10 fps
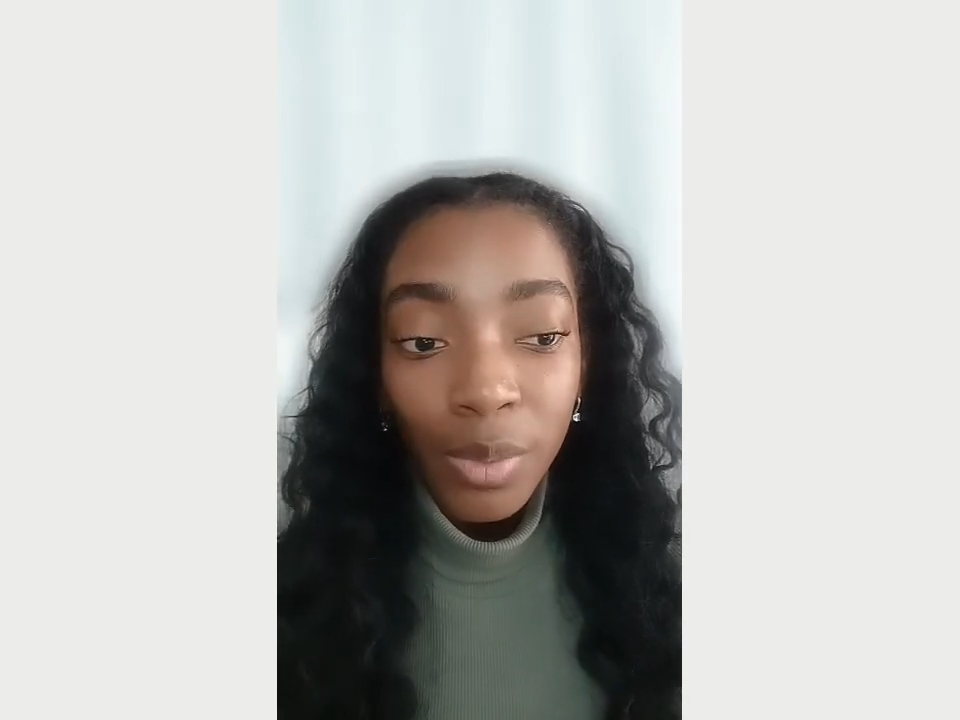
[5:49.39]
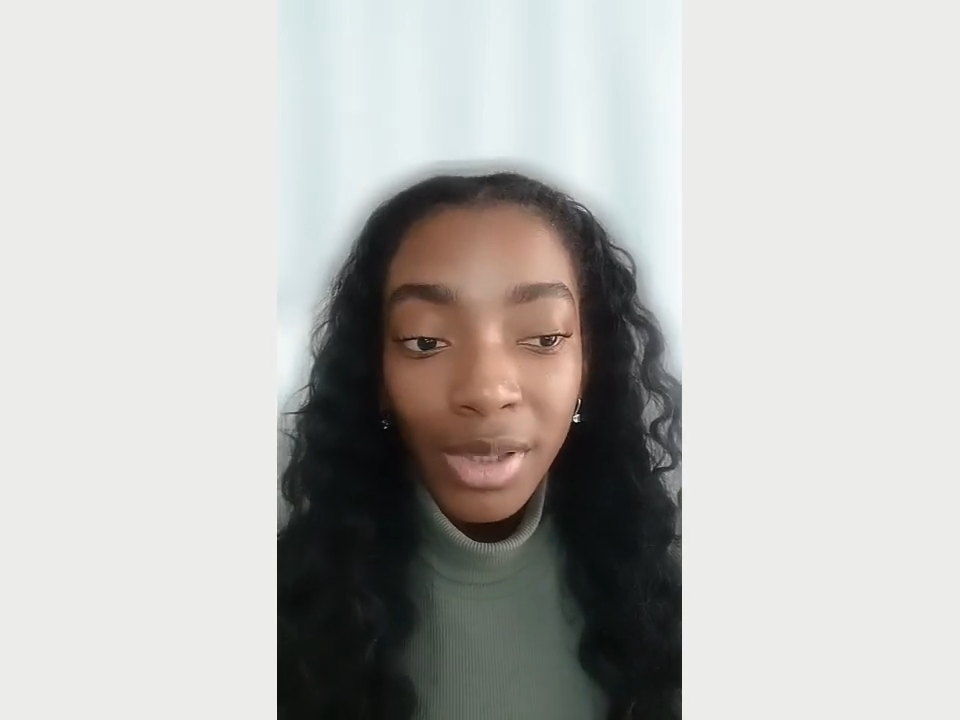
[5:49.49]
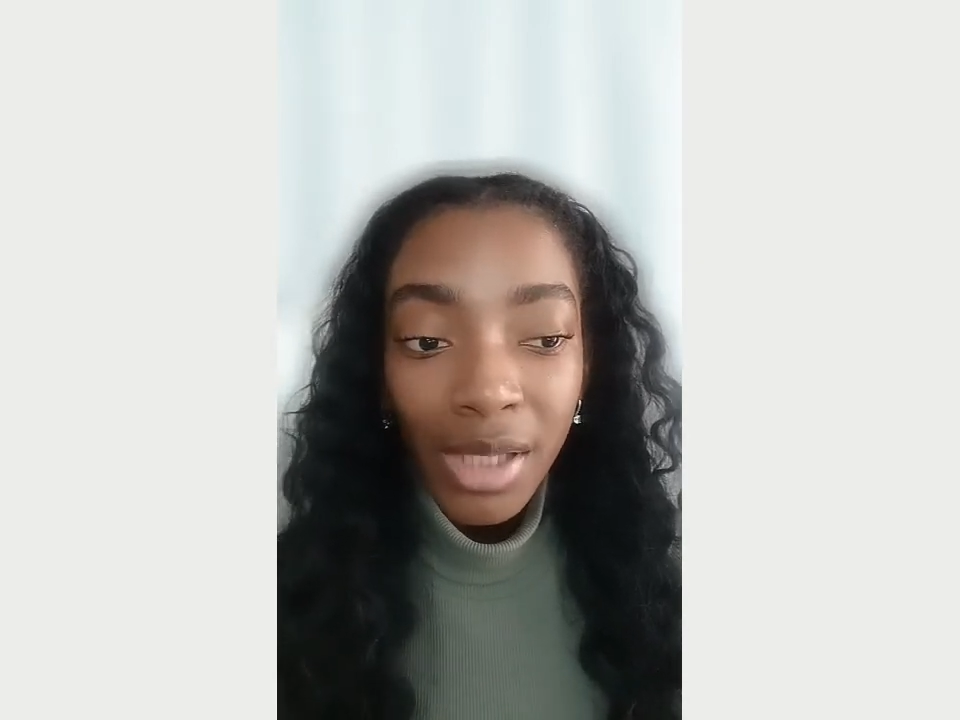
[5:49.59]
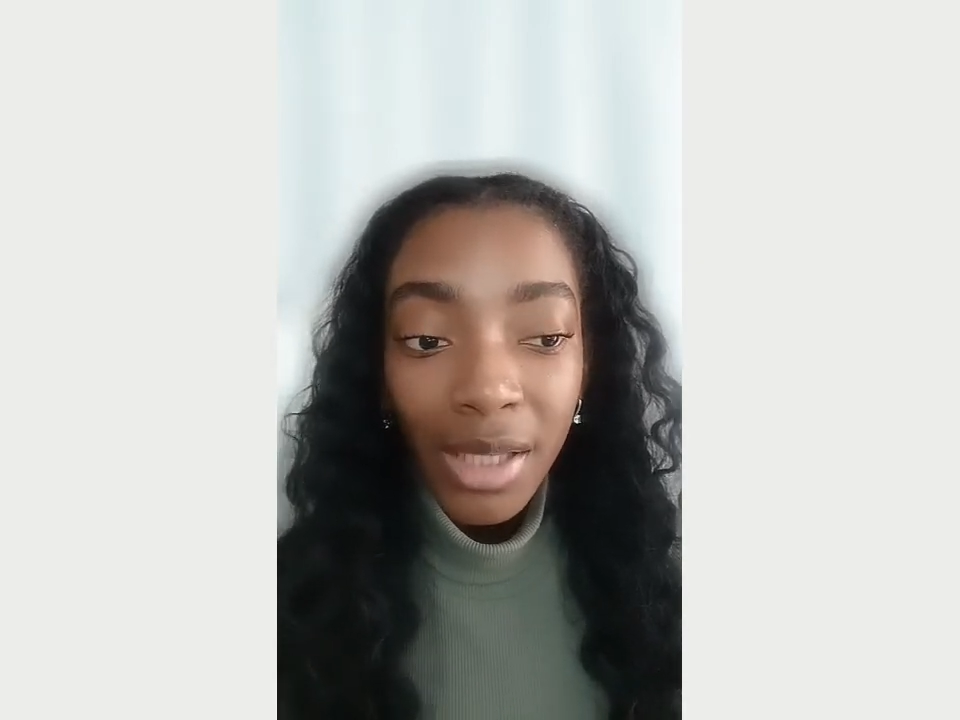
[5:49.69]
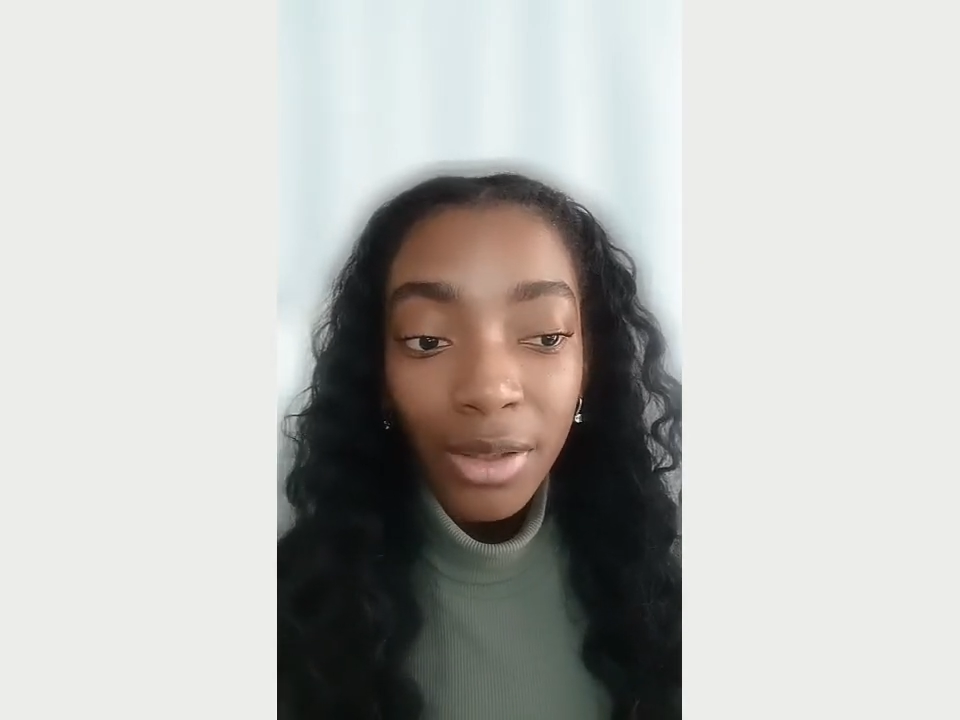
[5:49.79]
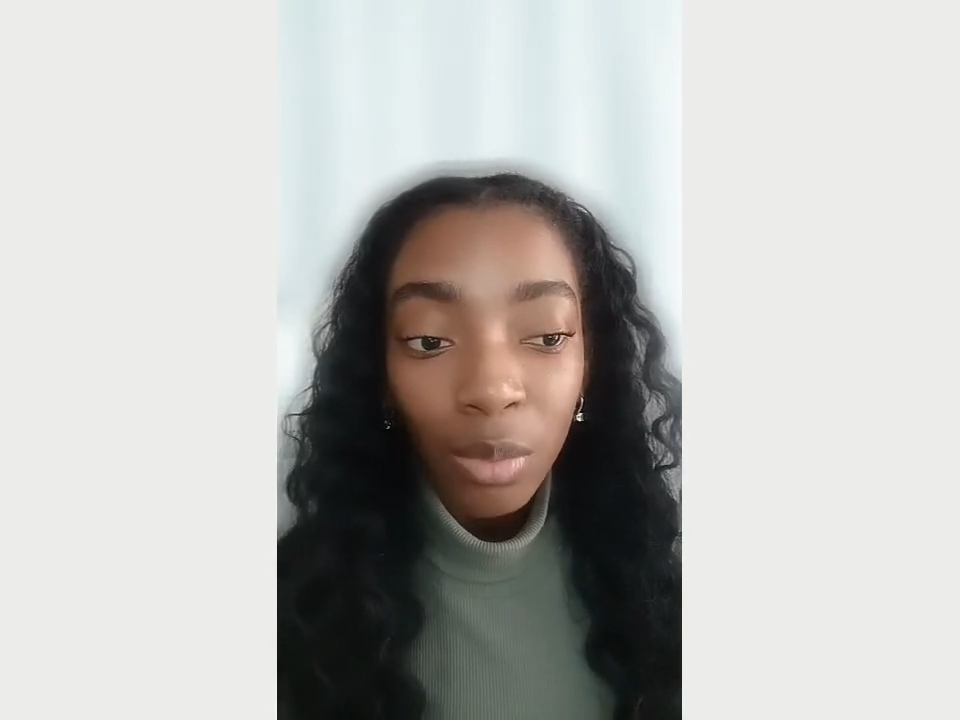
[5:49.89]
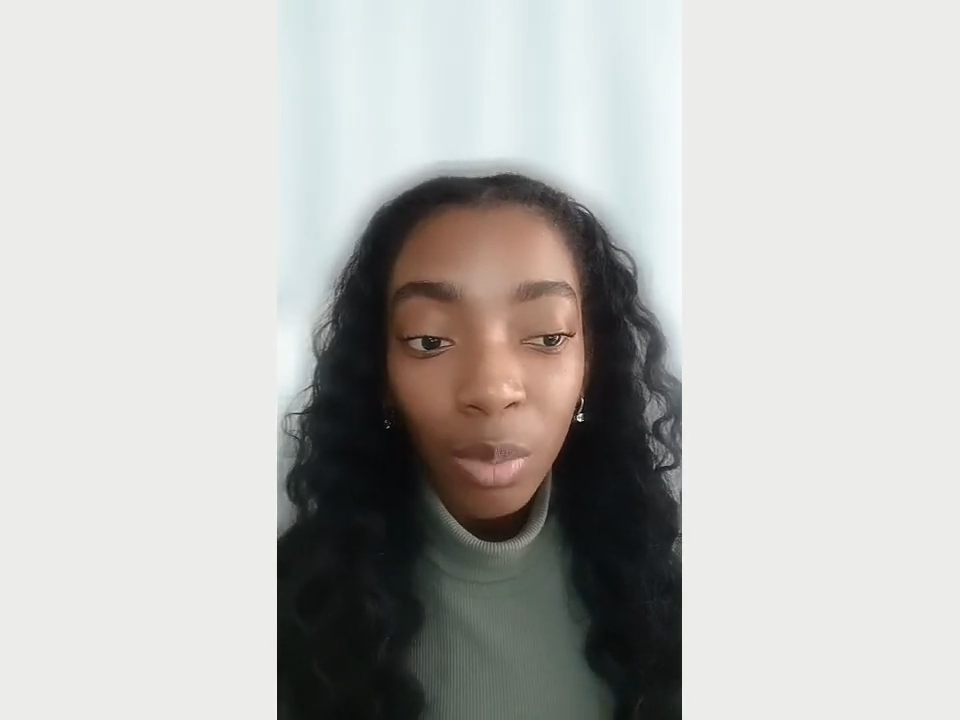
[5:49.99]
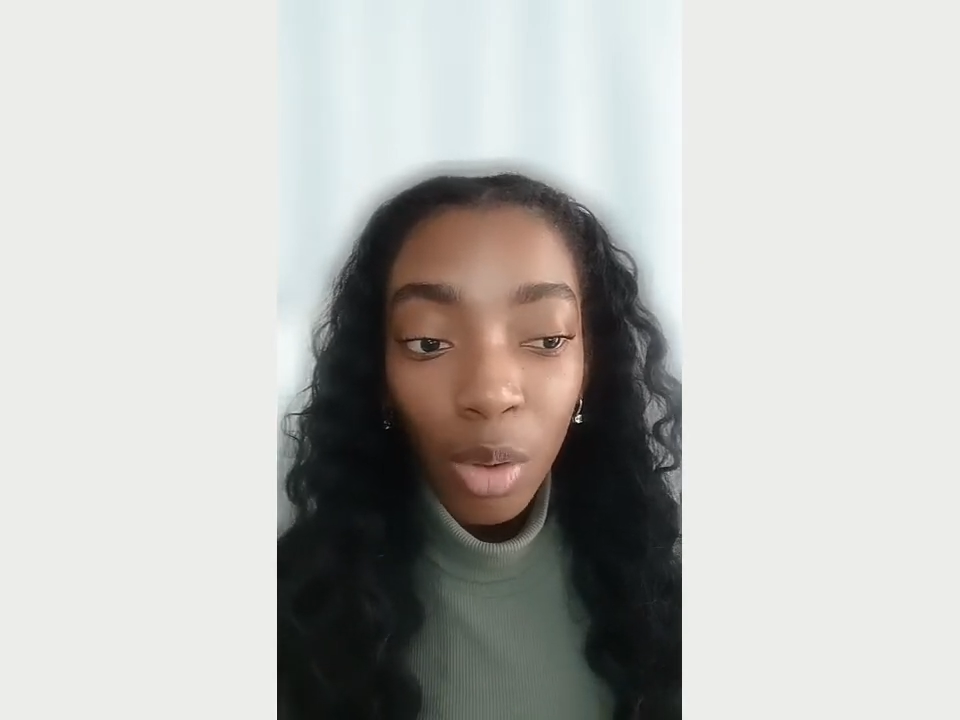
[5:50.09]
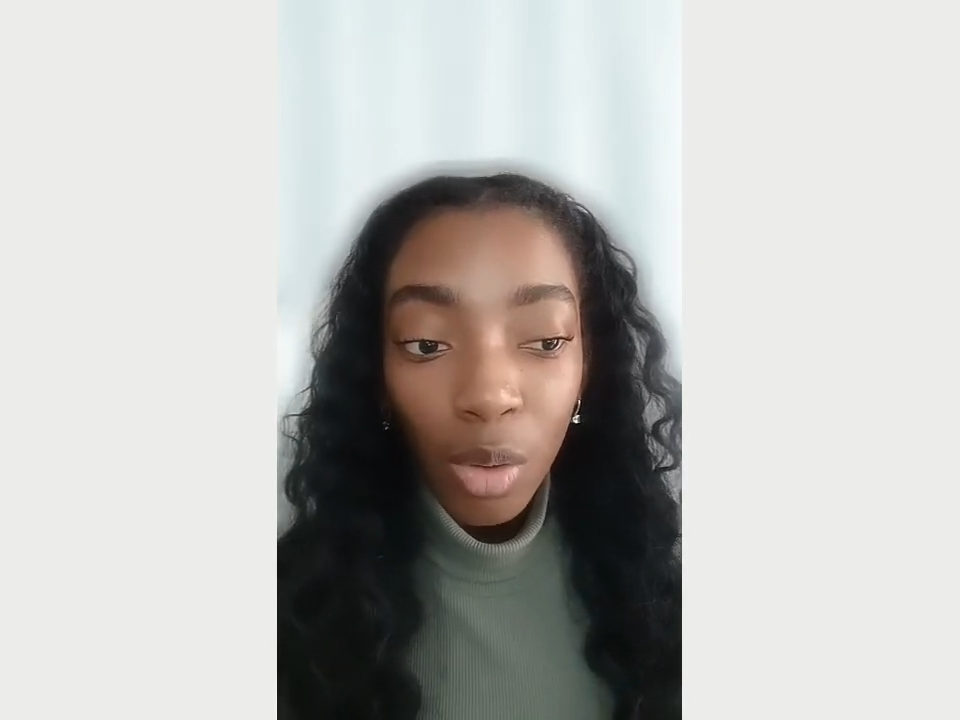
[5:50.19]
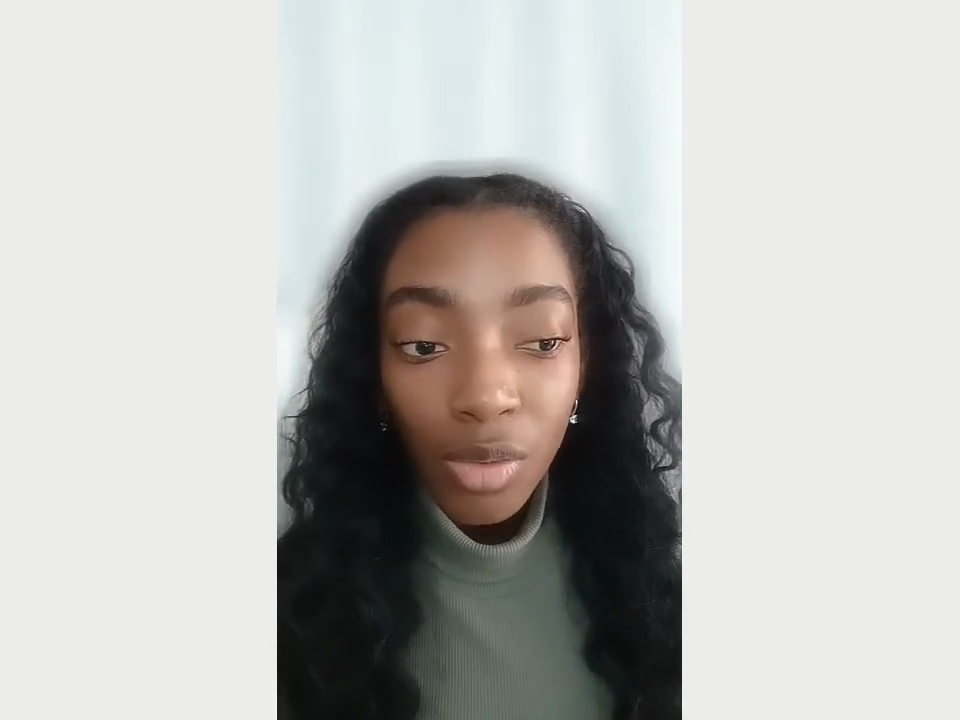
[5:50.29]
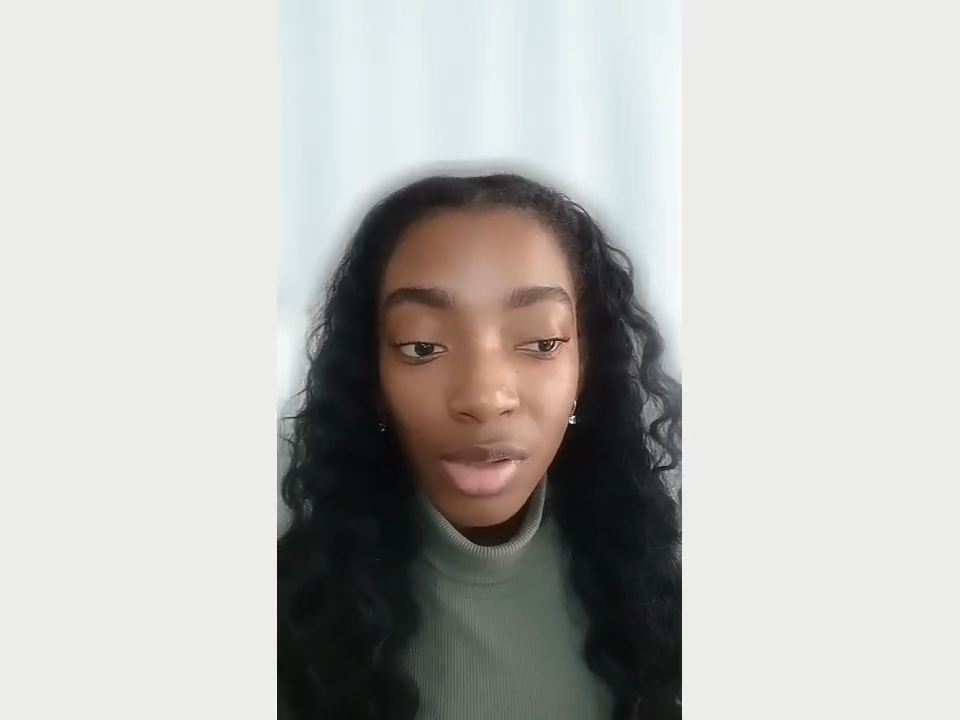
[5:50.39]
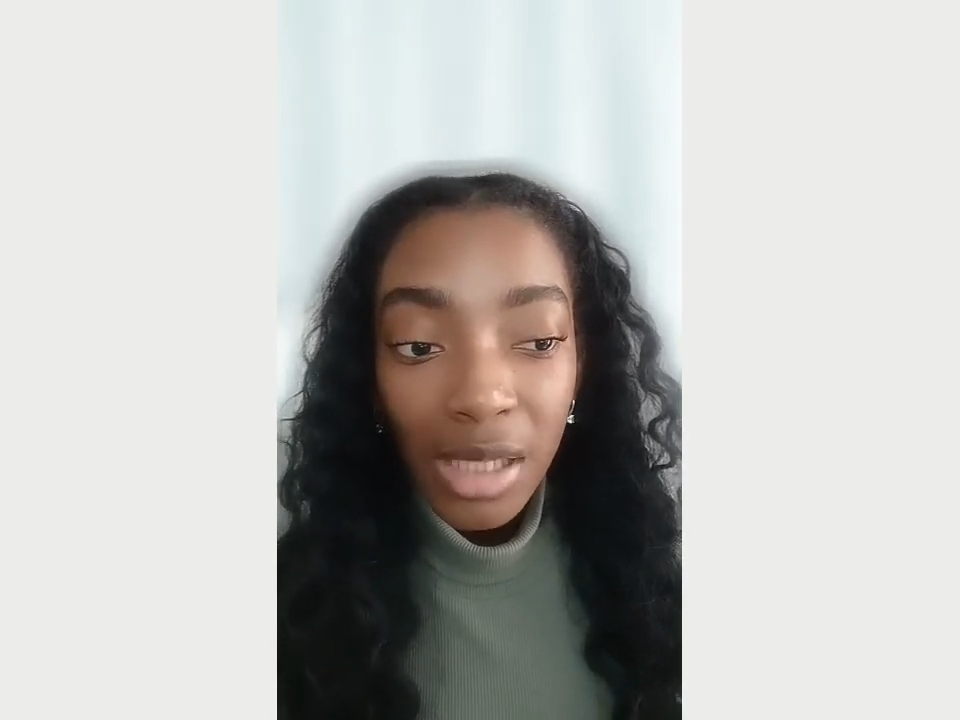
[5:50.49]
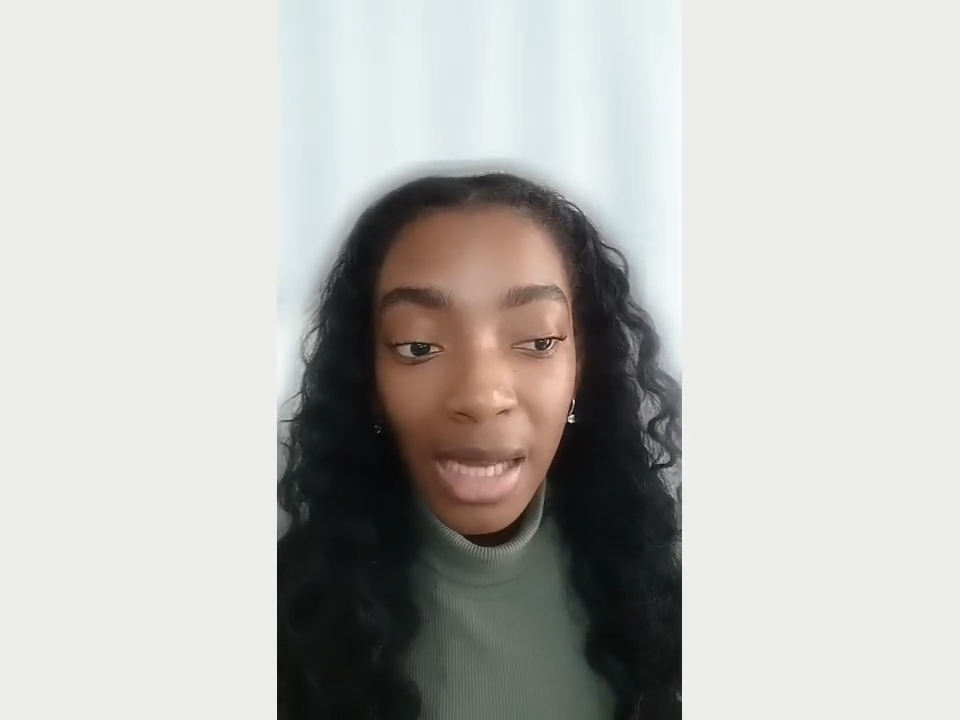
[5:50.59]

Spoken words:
take their post